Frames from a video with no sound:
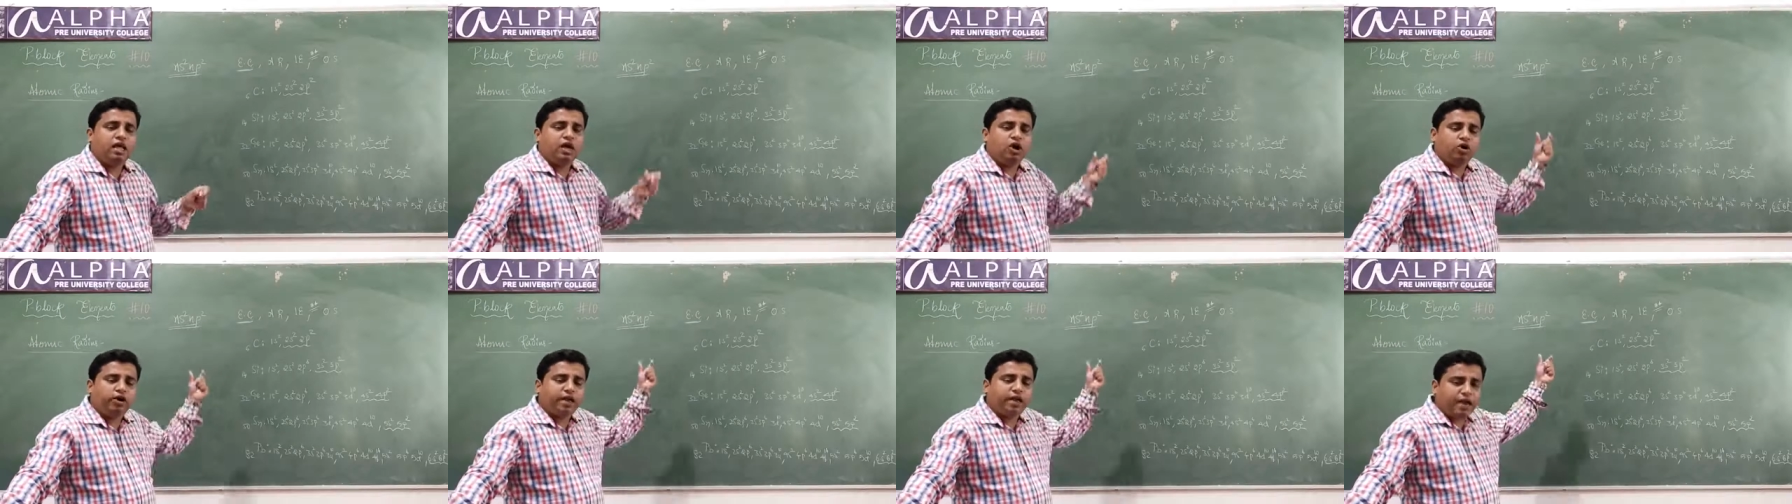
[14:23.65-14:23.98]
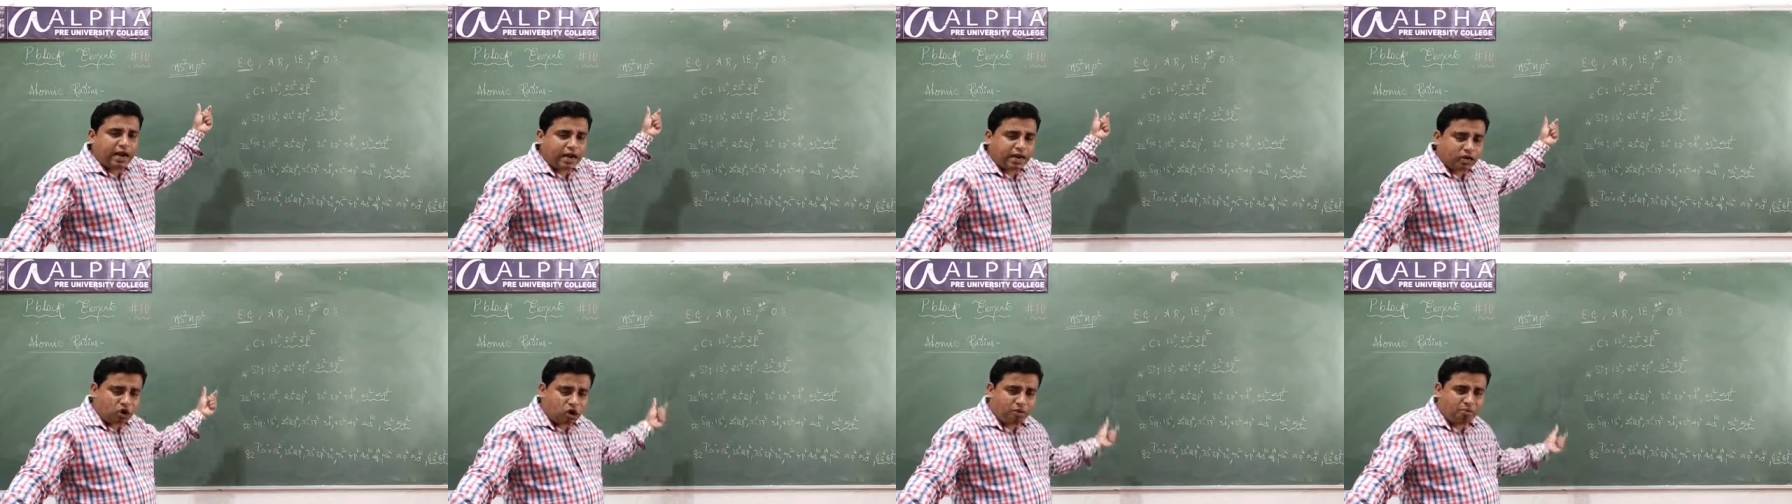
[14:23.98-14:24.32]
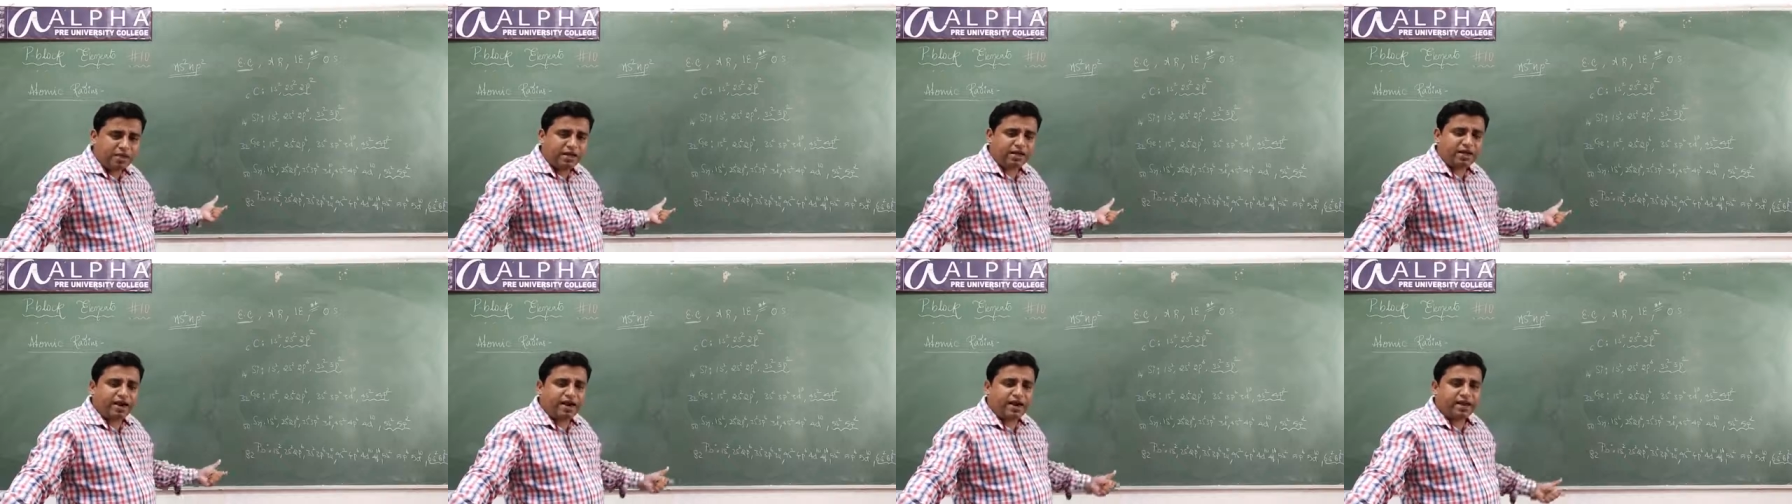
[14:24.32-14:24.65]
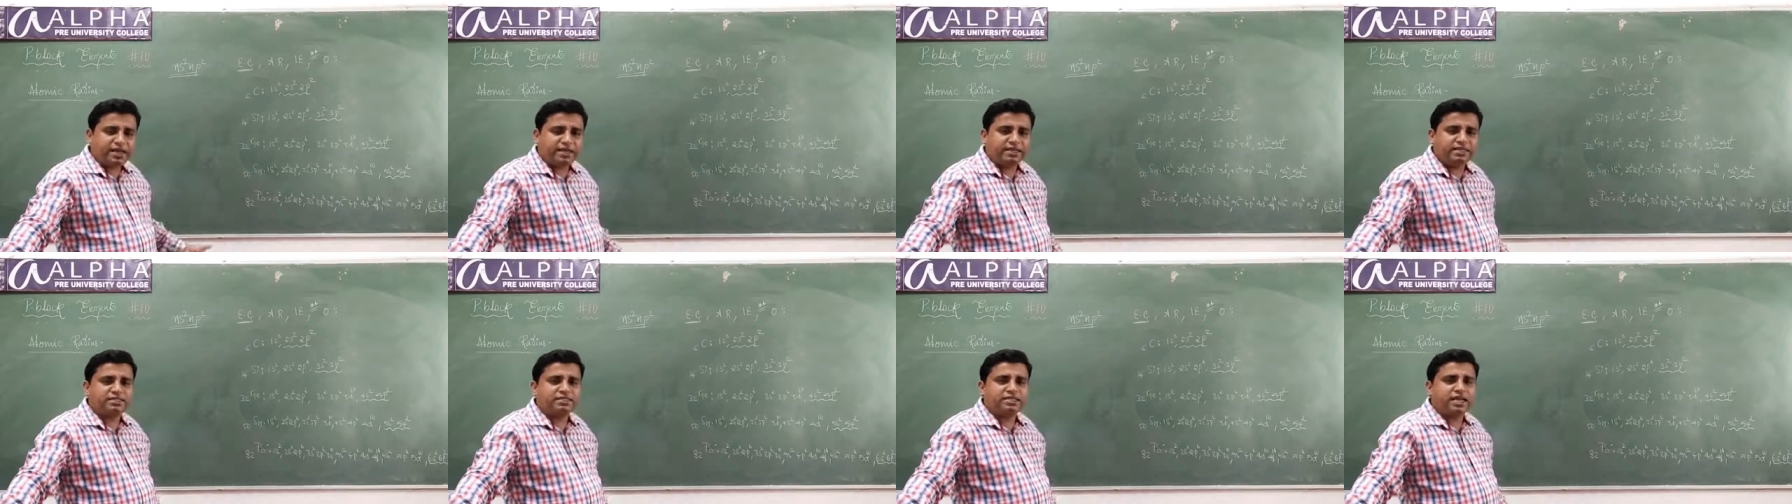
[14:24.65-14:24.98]
okay, atomic
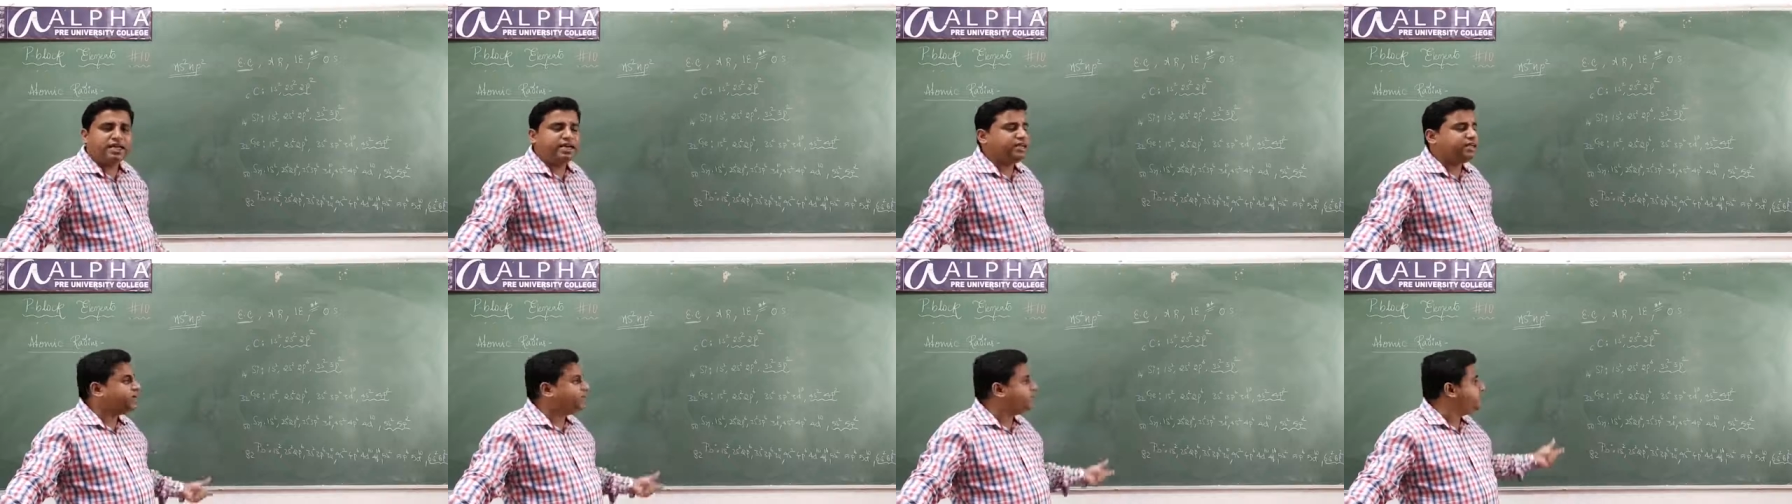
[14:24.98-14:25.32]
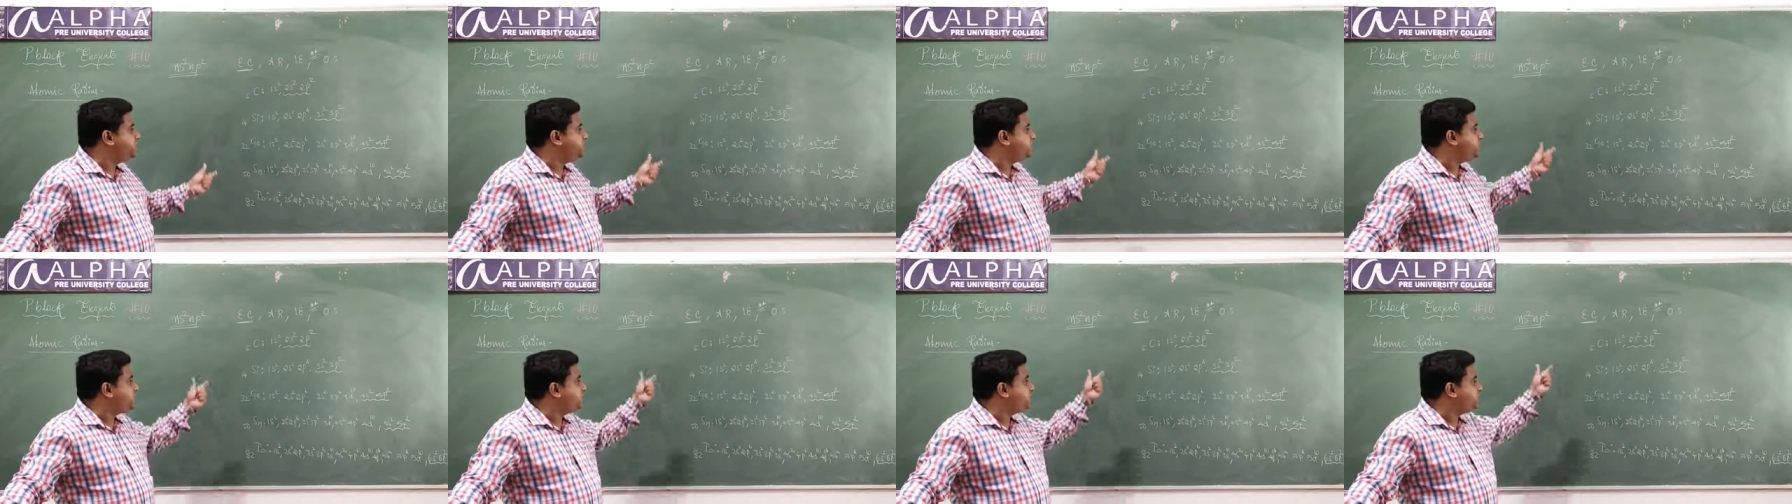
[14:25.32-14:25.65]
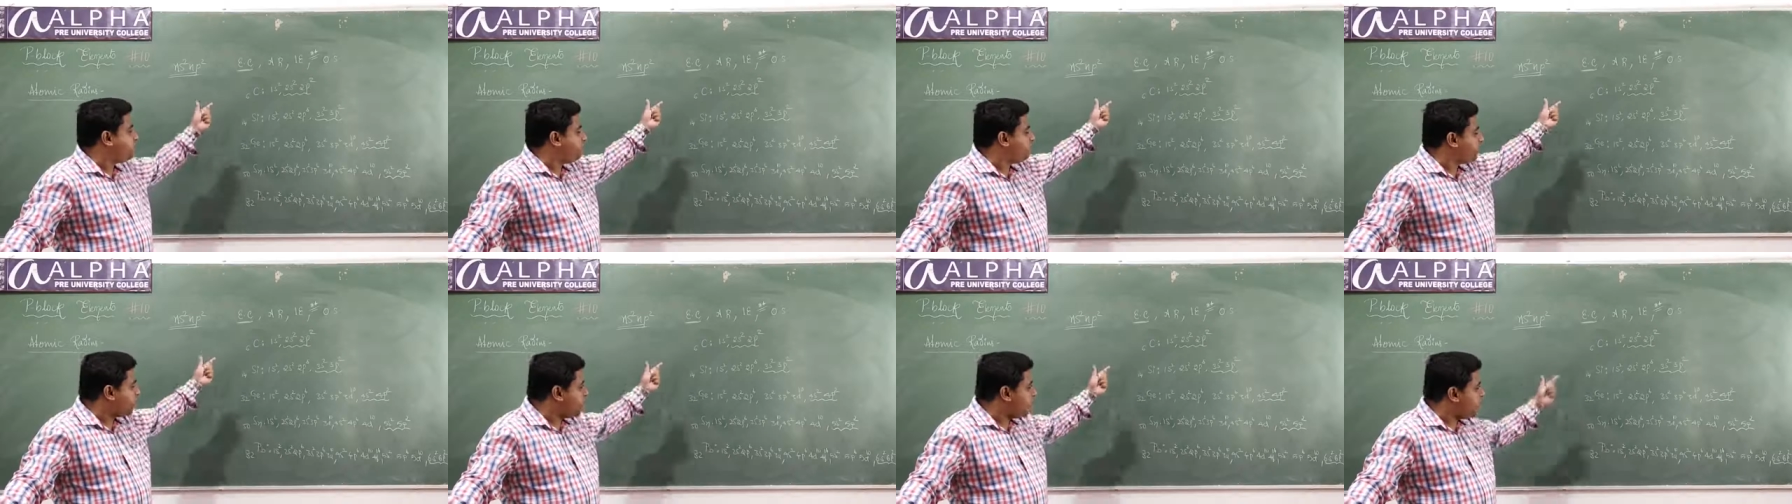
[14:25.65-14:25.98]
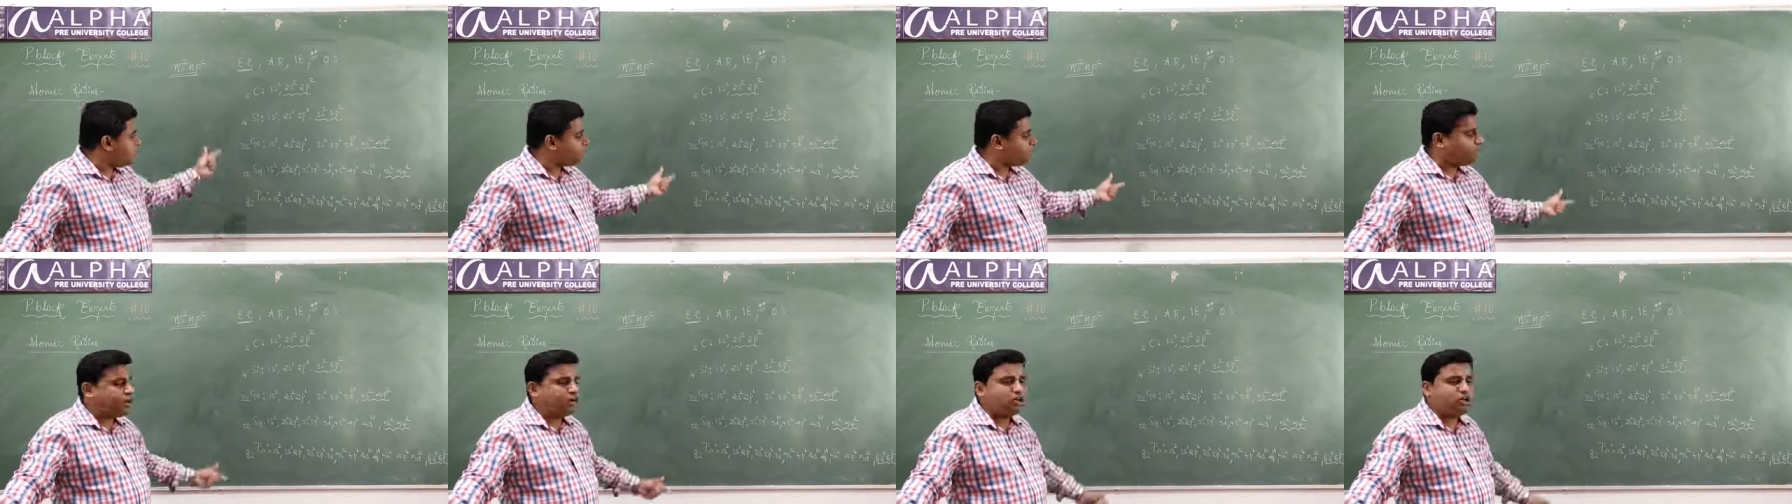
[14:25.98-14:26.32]
radius increases from carbon